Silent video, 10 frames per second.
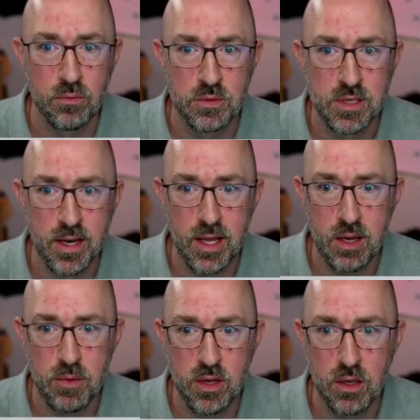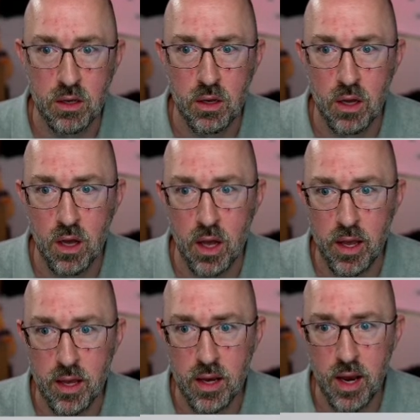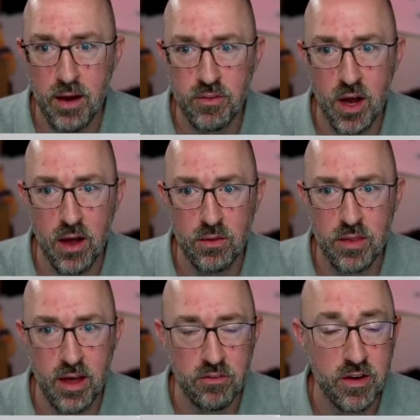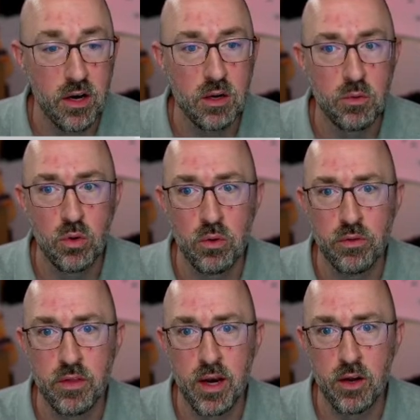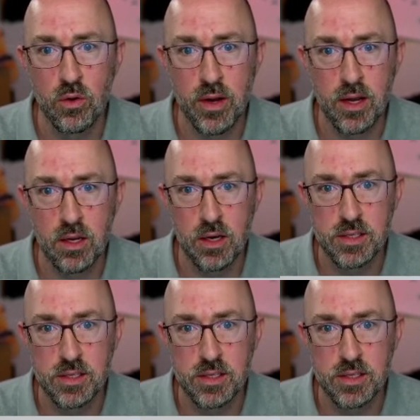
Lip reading: dynamic, and I've got that variable that I created.